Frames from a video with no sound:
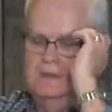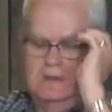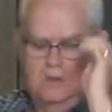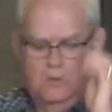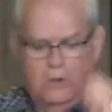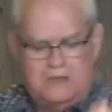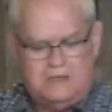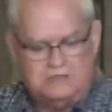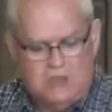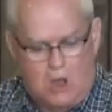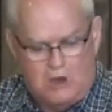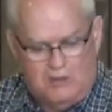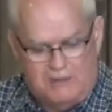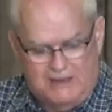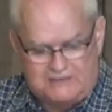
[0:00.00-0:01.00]
We can
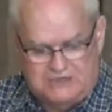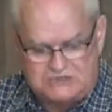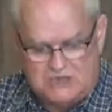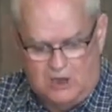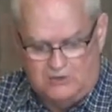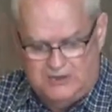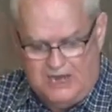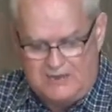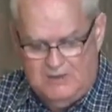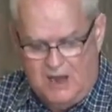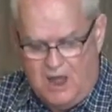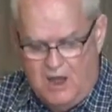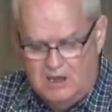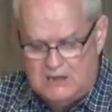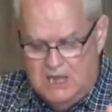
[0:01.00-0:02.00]
talk about this all day
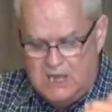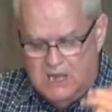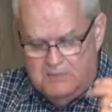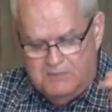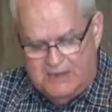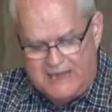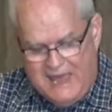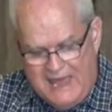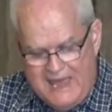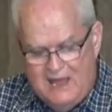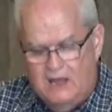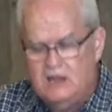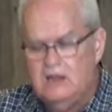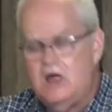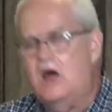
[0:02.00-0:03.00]
long, but
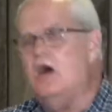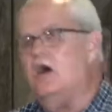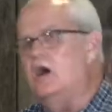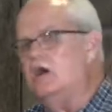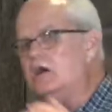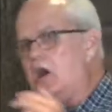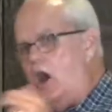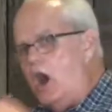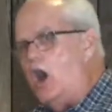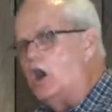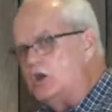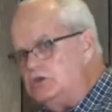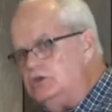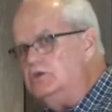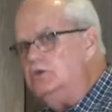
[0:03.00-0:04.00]
how long are
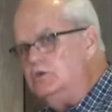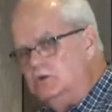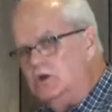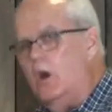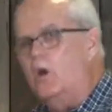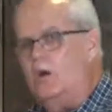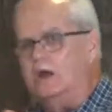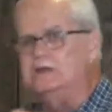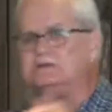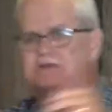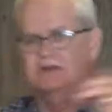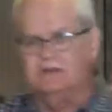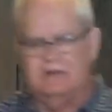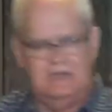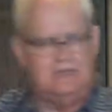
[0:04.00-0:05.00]
you going to
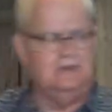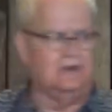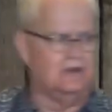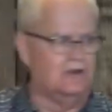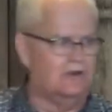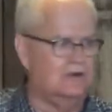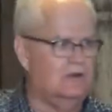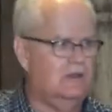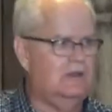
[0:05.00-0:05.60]
linger